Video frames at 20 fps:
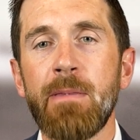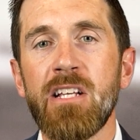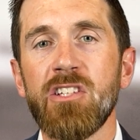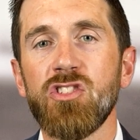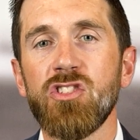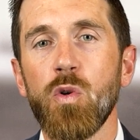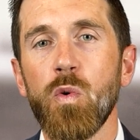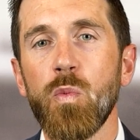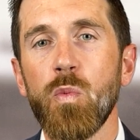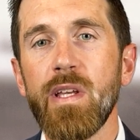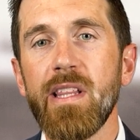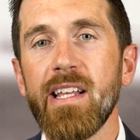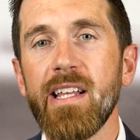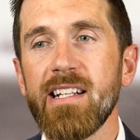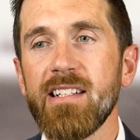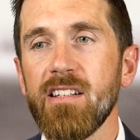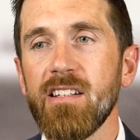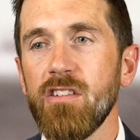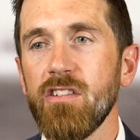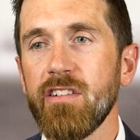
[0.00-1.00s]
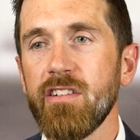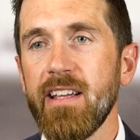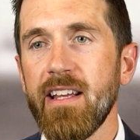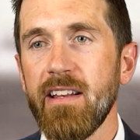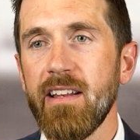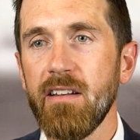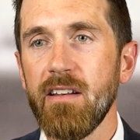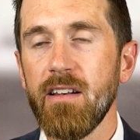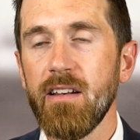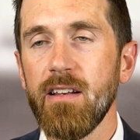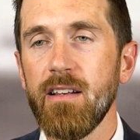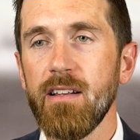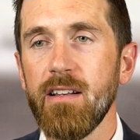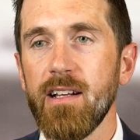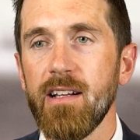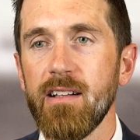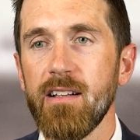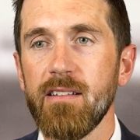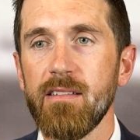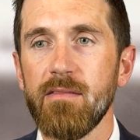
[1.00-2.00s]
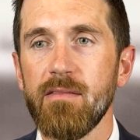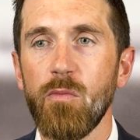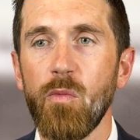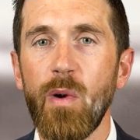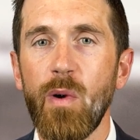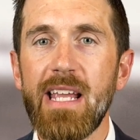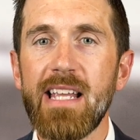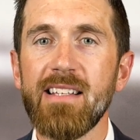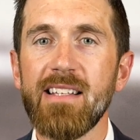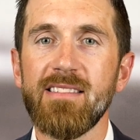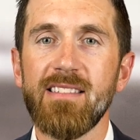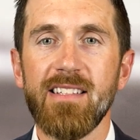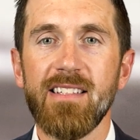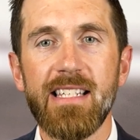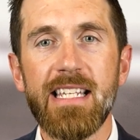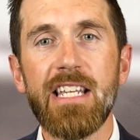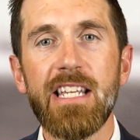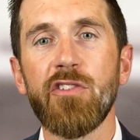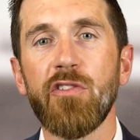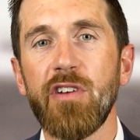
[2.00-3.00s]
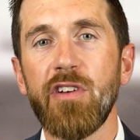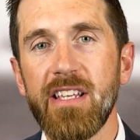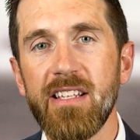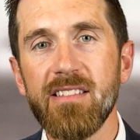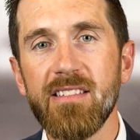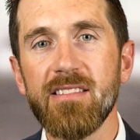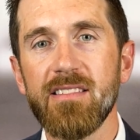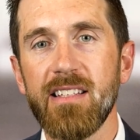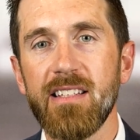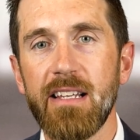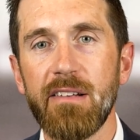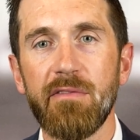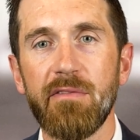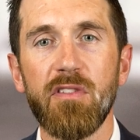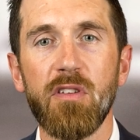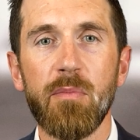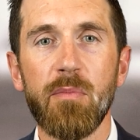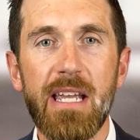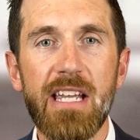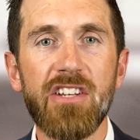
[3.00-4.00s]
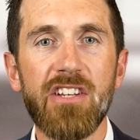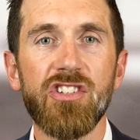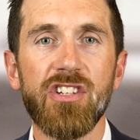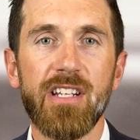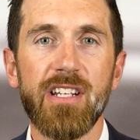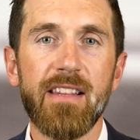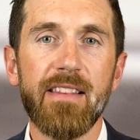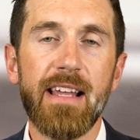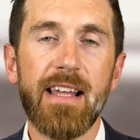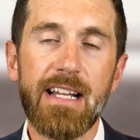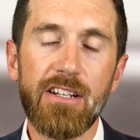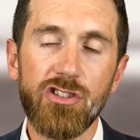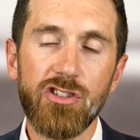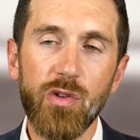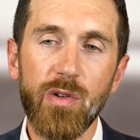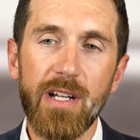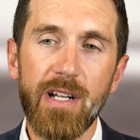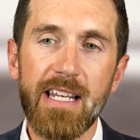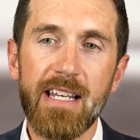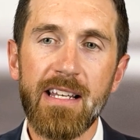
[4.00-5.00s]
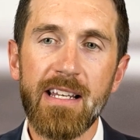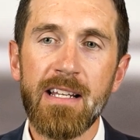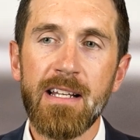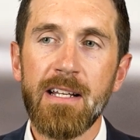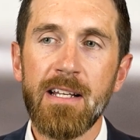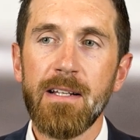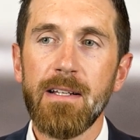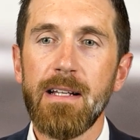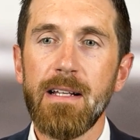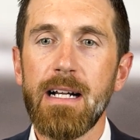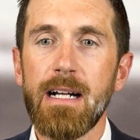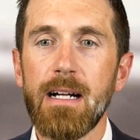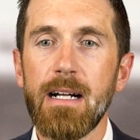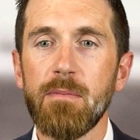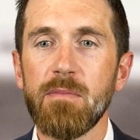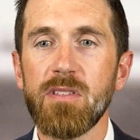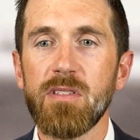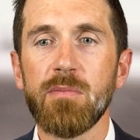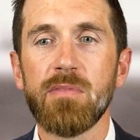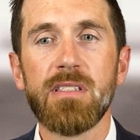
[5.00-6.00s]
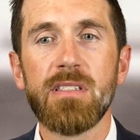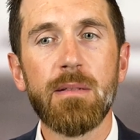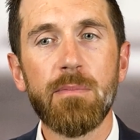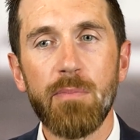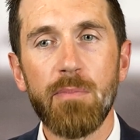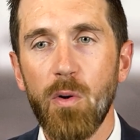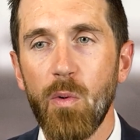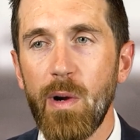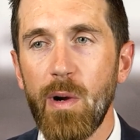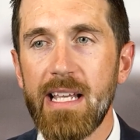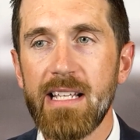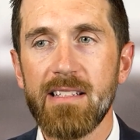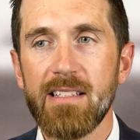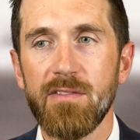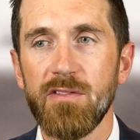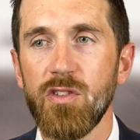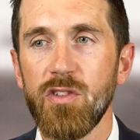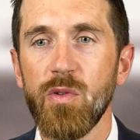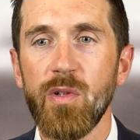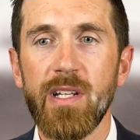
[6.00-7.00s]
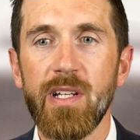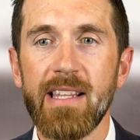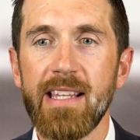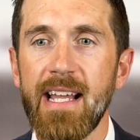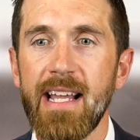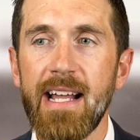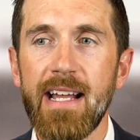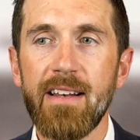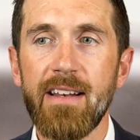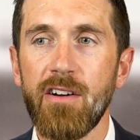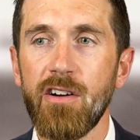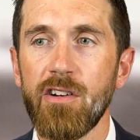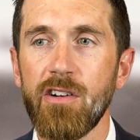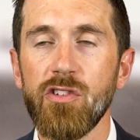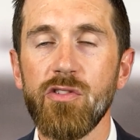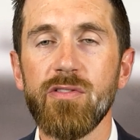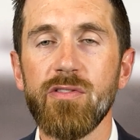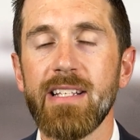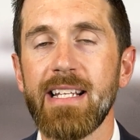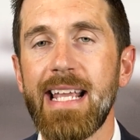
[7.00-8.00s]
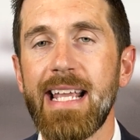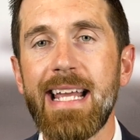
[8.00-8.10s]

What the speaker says: So we like to look at ways to decrease inflammation in that joint. Some simple ways of doing that are using